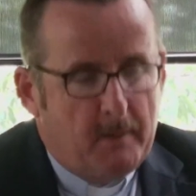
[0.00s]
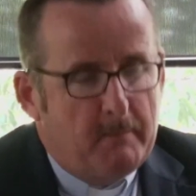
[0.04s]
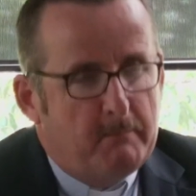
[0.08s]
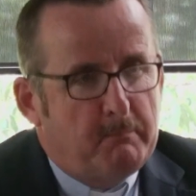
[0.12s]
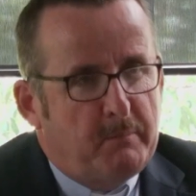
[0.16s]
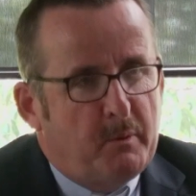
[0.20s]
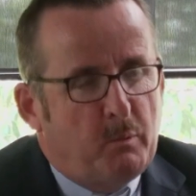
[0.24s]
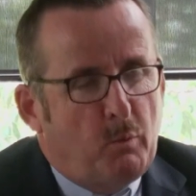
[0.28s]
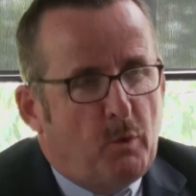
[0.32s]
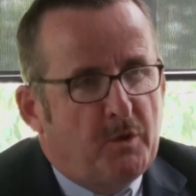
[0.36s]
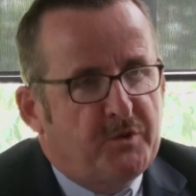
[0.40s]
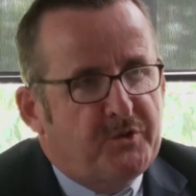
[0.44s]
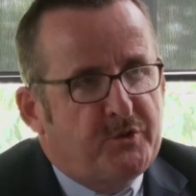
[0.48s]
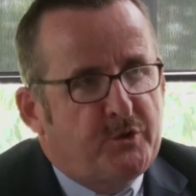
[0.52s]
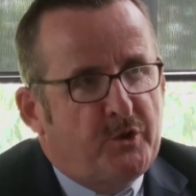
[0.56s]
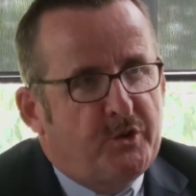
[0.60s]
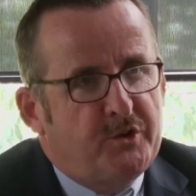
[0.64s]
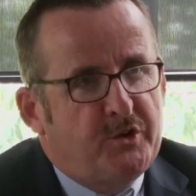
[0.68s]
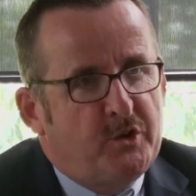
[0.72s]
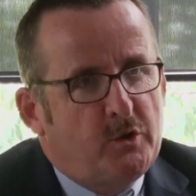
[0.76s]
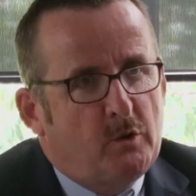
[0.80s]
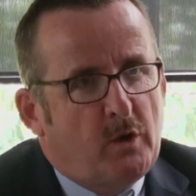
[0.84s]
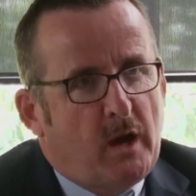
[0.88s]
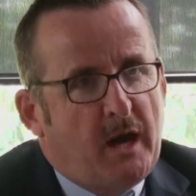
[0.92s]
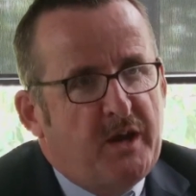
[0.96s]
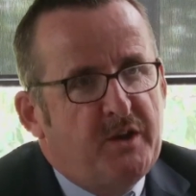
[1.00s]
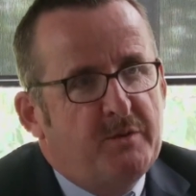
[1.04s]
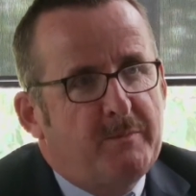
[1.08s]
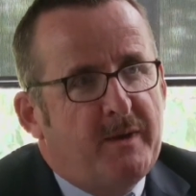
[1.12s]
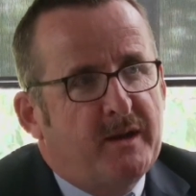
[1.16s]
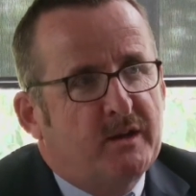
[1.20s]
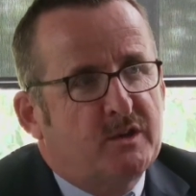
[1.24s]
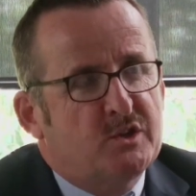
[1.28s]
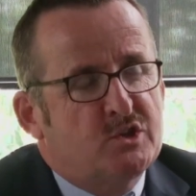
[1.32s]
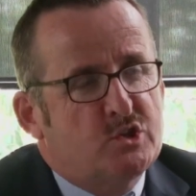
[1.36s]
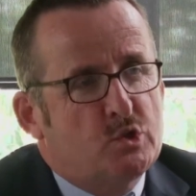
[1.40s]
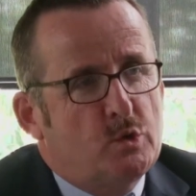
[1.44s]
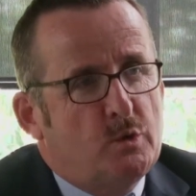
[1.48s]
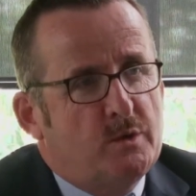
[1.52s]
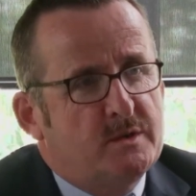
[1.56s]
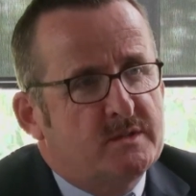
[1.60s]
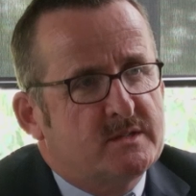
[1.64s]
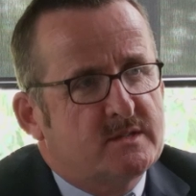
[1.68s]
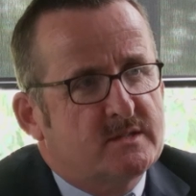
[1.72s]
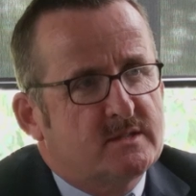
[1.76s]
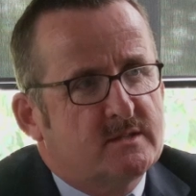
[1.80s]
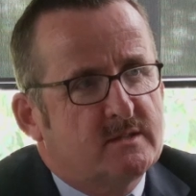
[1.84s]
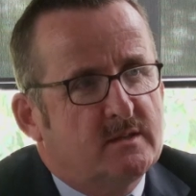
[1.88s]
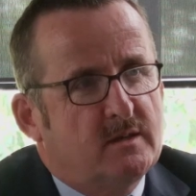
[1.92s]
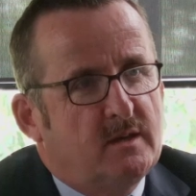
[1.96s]
But what did I do? I had to make a
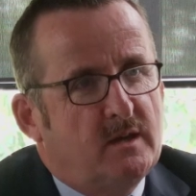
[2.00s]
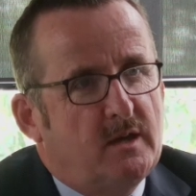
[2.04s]
choice.